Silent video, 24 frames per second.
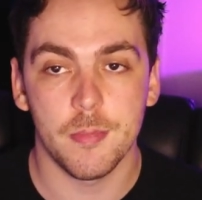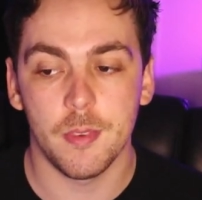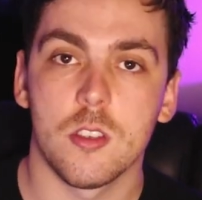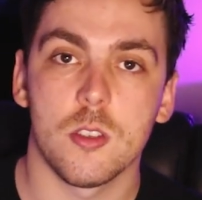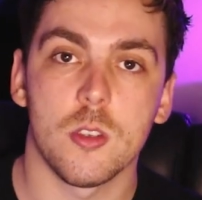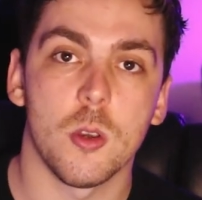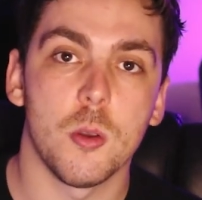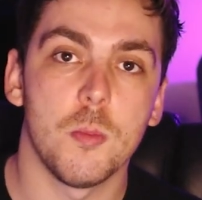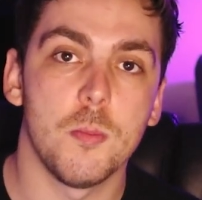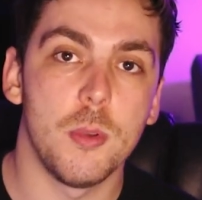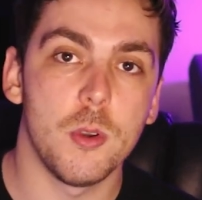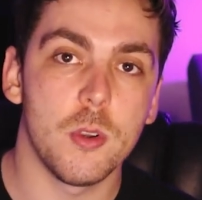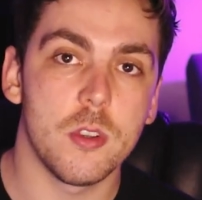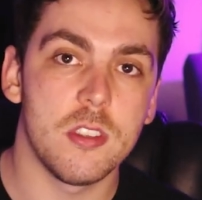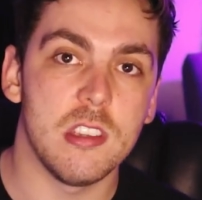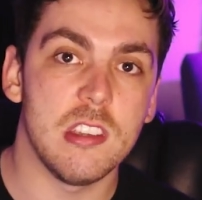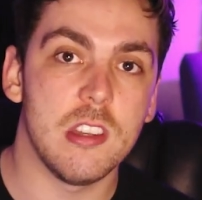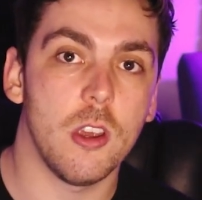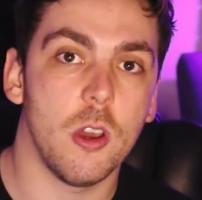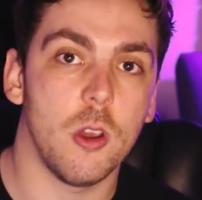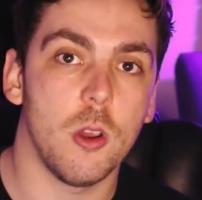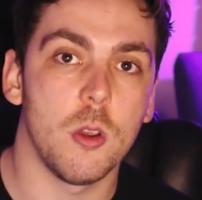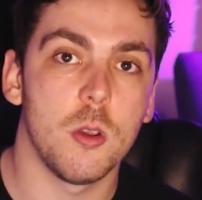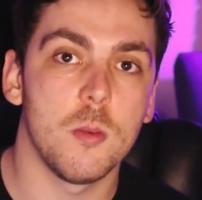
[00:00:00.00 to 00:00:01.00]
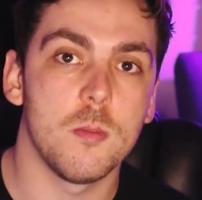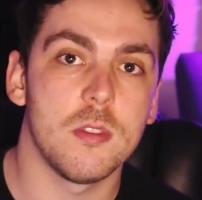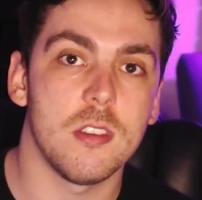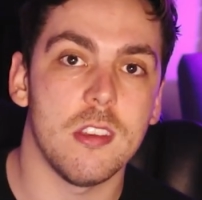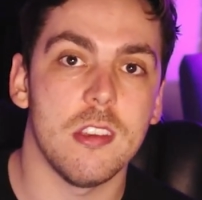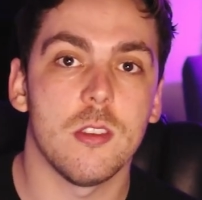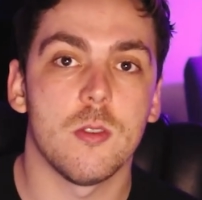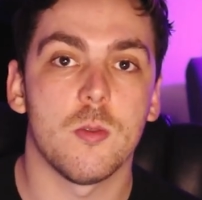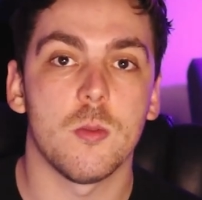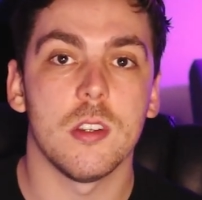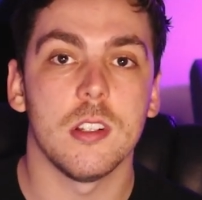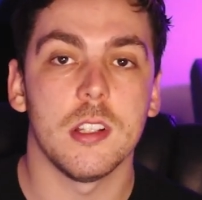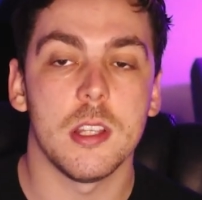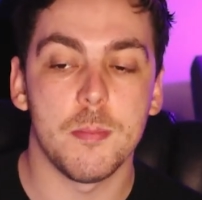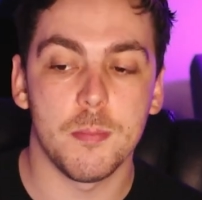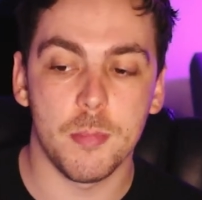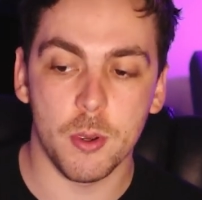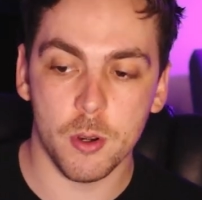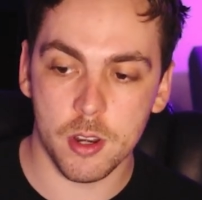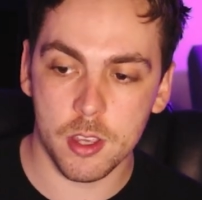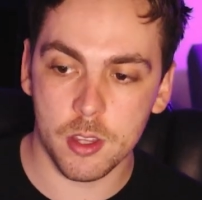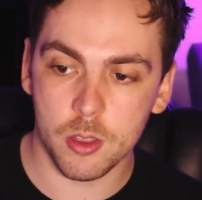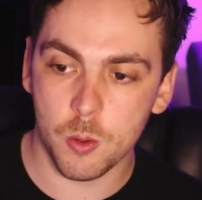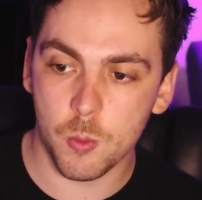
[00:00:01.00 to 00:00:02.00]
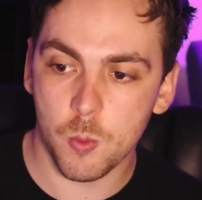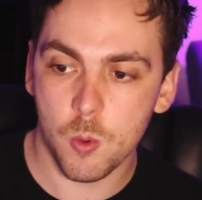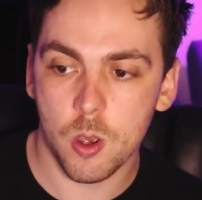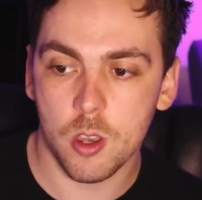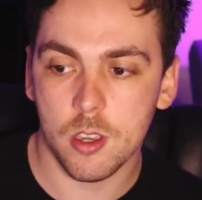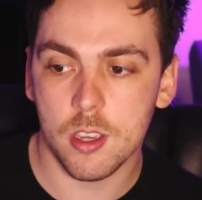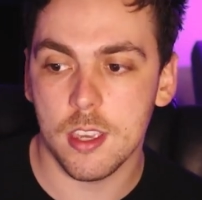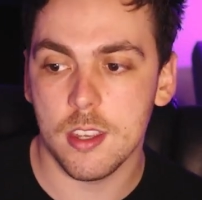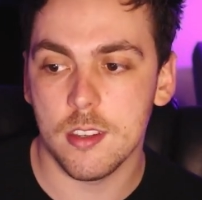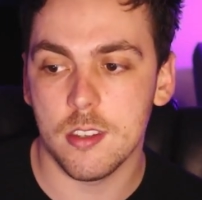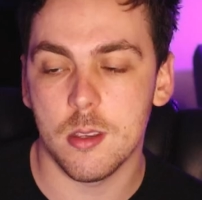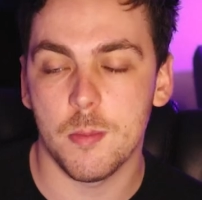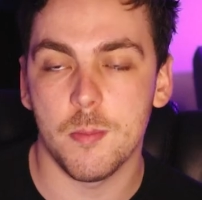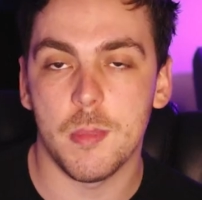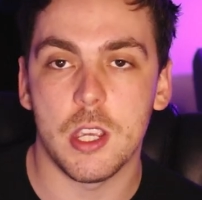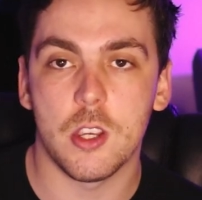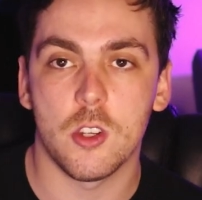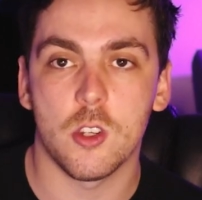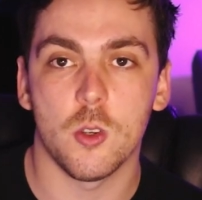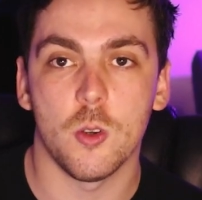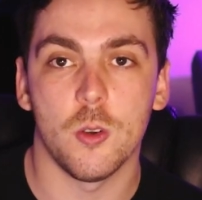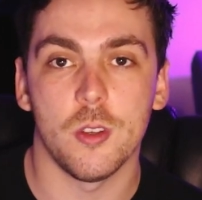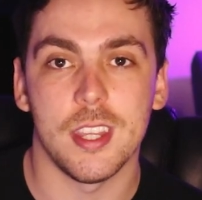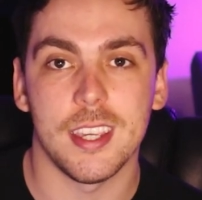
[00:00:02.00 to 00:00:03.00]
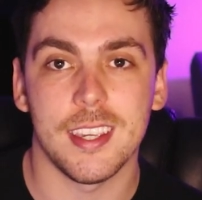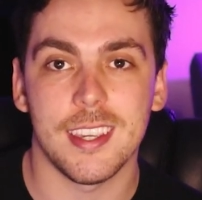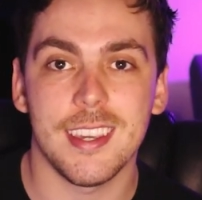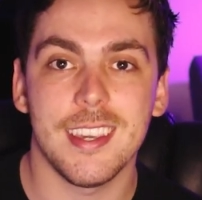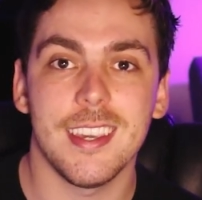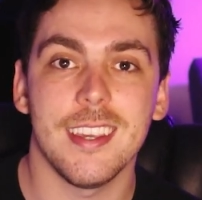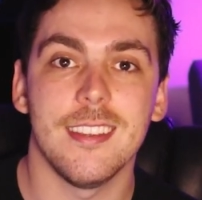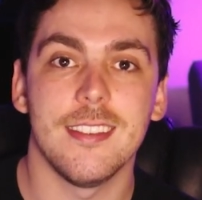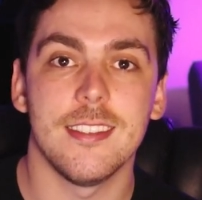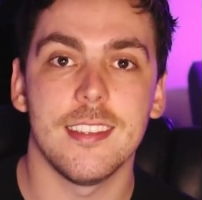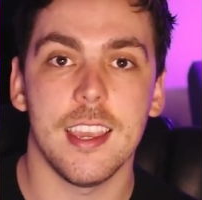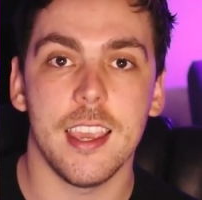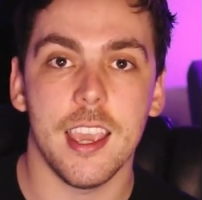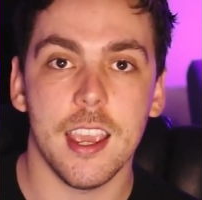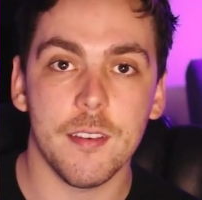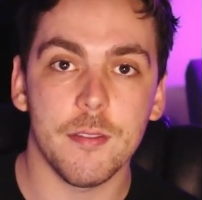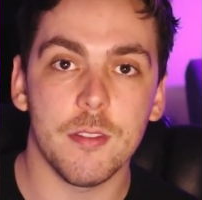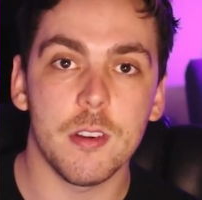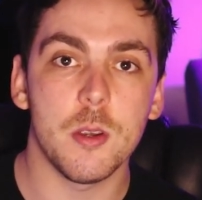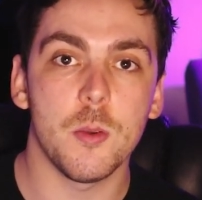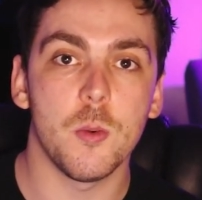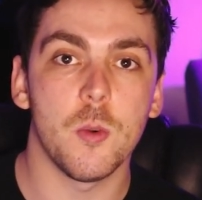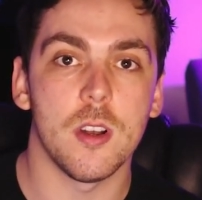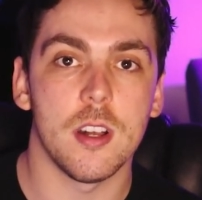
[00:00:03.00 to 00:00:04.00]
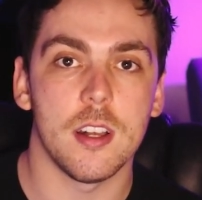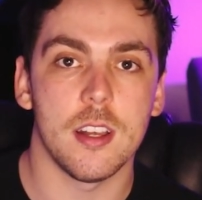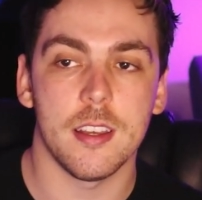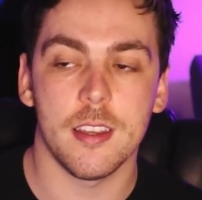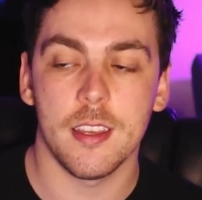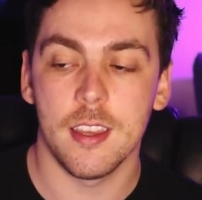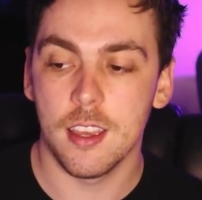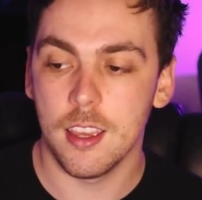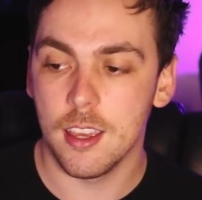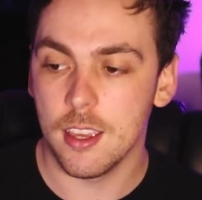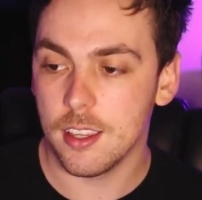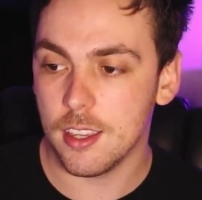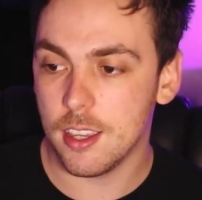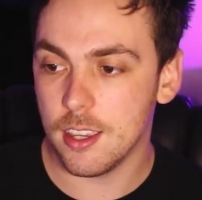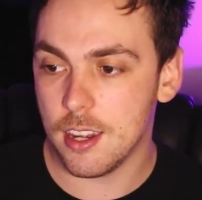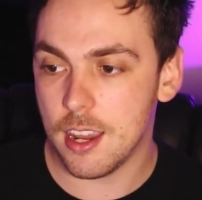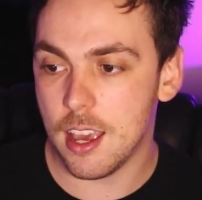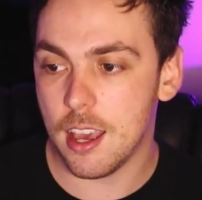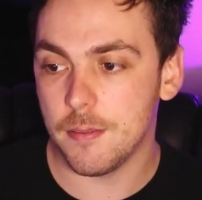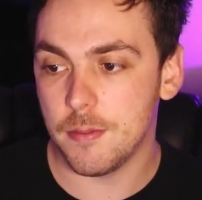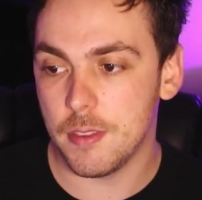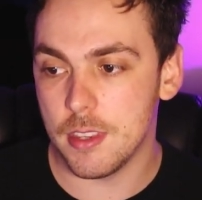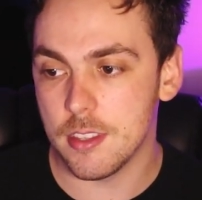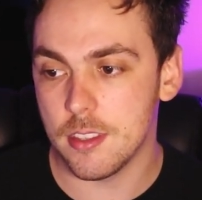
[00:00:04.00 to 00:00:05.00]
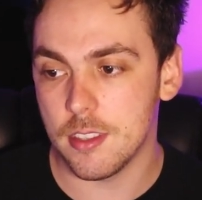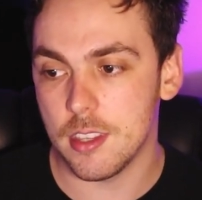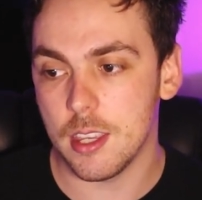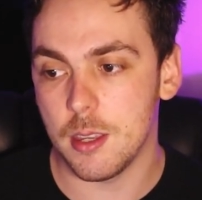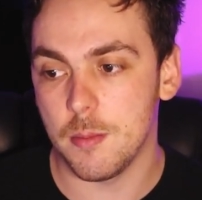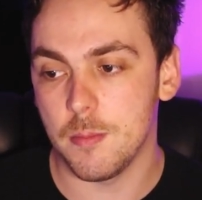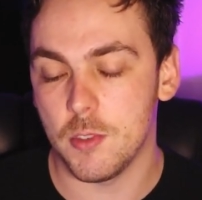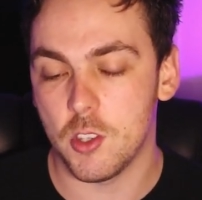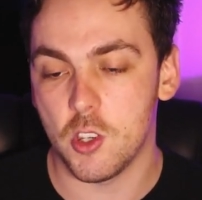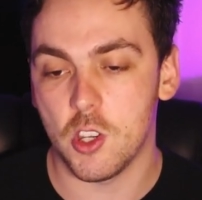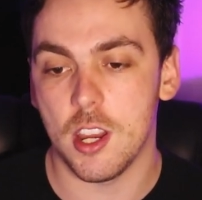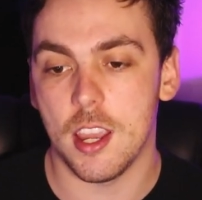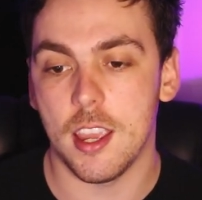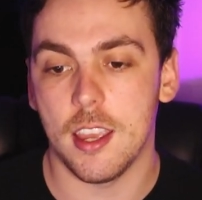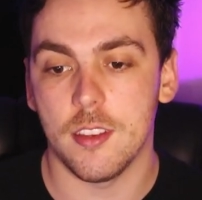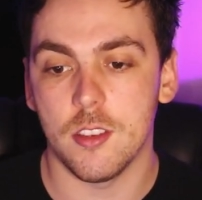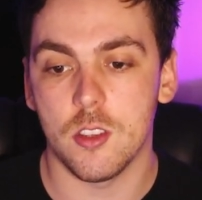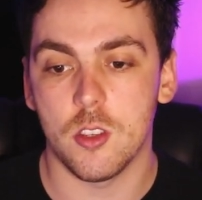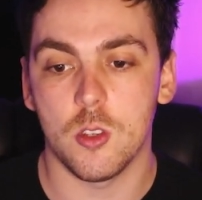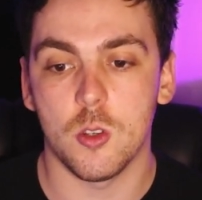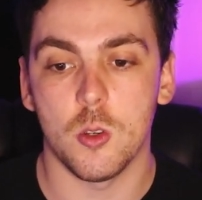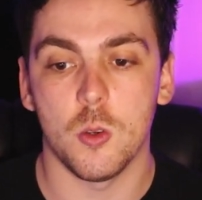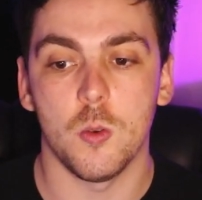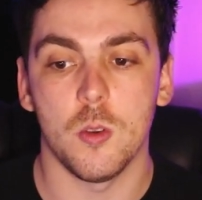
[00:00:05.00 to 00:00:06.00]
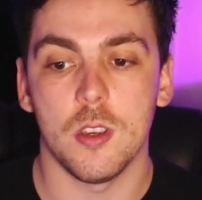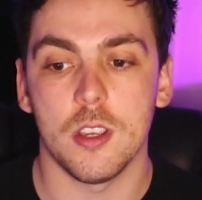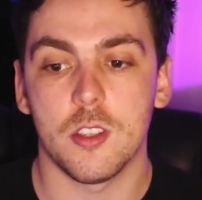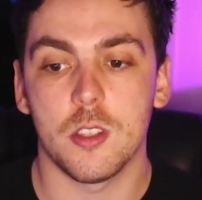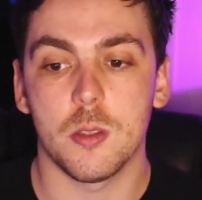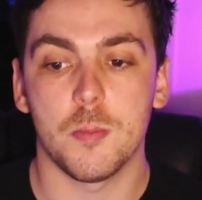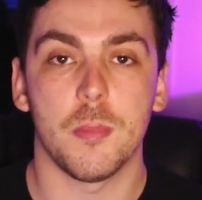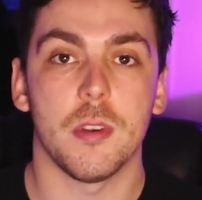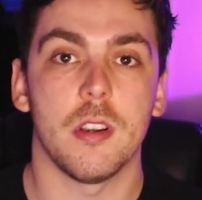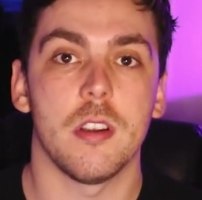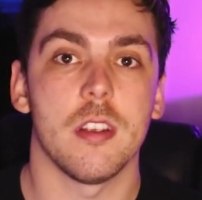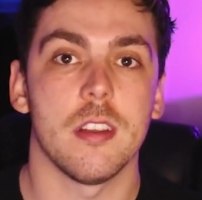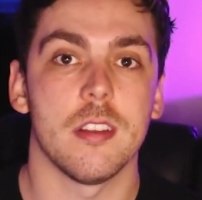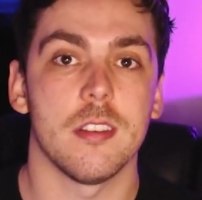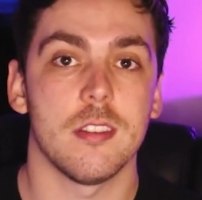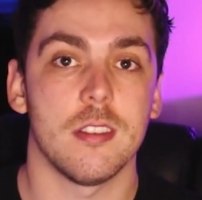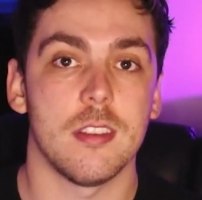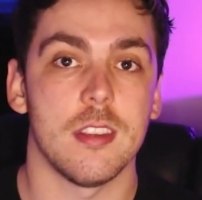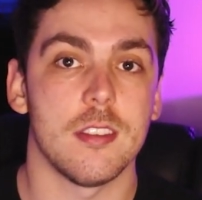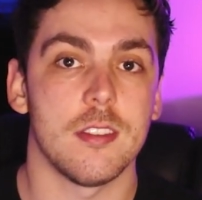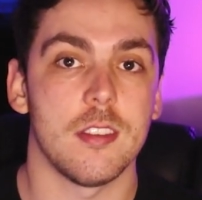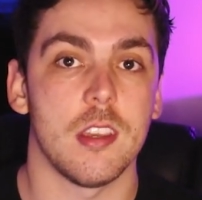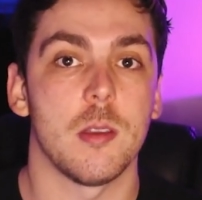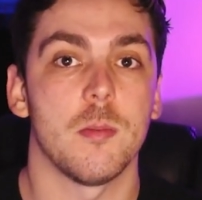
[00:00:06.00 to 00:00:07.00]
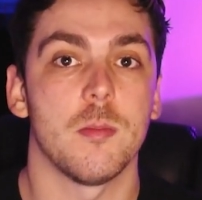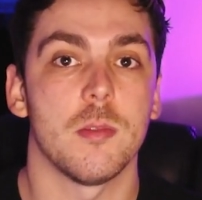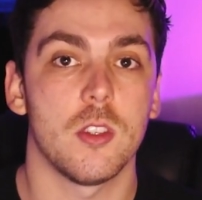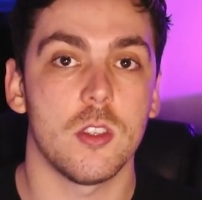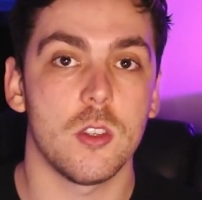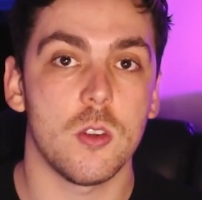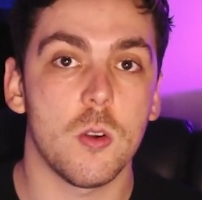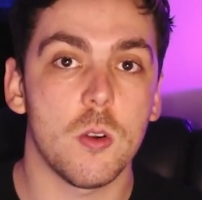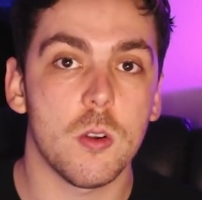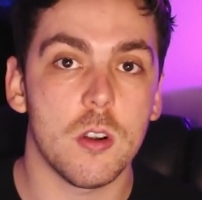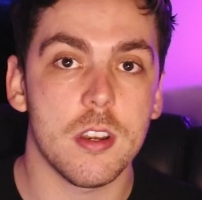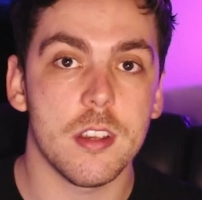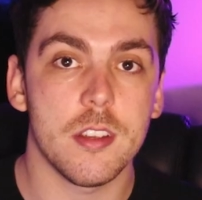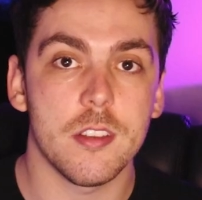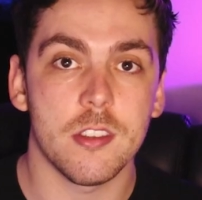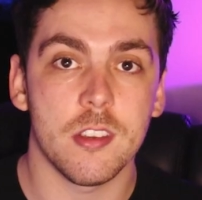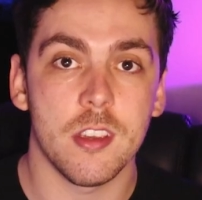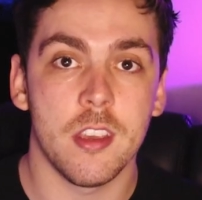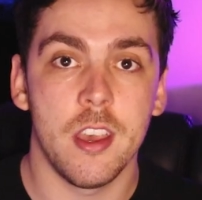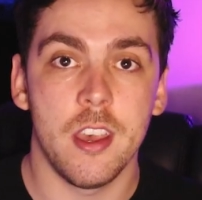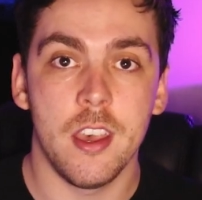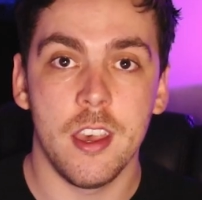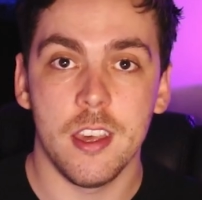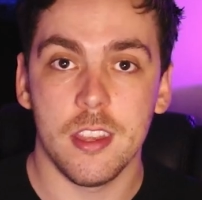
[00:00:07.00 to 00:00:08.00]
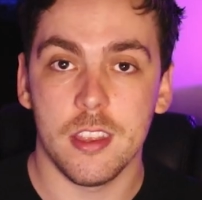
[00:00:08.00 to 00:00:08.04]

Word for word: So Books in Homes is really putting the work in to make sure that kids everywhere can have the same chance to experience the same stories